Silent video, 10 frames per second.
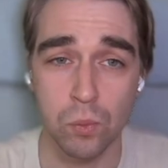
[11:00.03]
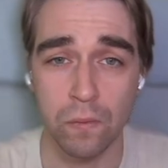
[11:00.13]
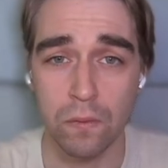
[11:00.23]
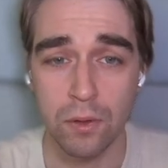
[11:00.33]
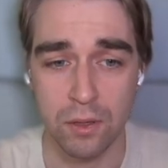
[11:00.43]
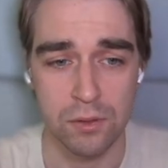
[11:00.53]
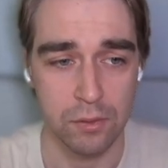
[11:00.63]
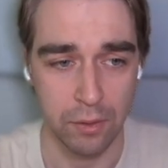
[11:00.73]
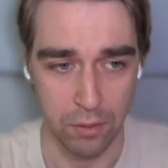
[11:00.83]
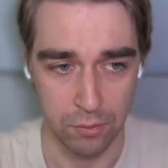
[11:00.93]
with the dense
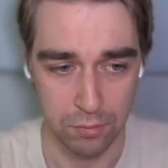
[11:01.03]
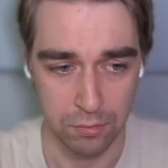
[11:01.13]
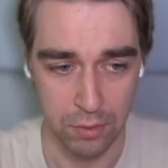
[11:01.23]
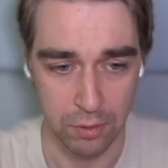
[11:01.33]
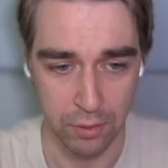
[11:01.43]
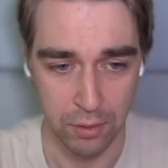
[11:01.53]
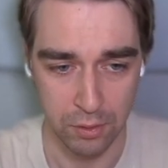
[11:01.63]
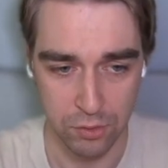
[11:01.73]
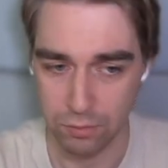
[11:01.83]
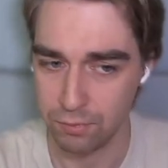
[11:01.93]
layer
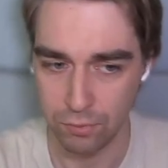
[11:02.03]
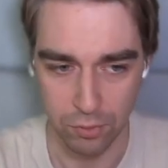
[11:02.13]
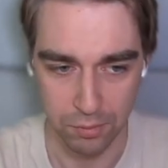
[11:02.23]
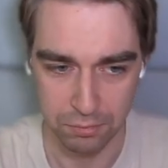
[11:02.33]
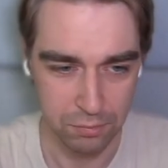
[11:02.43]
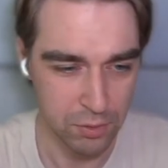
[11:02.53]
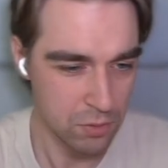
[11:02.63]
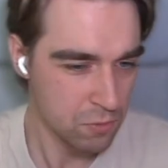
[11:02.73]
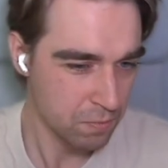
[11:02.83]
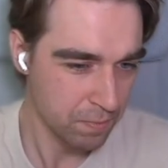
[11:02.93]
architecture fully.
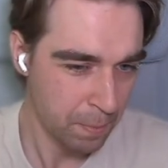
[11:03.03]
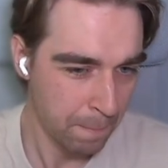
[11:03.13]
So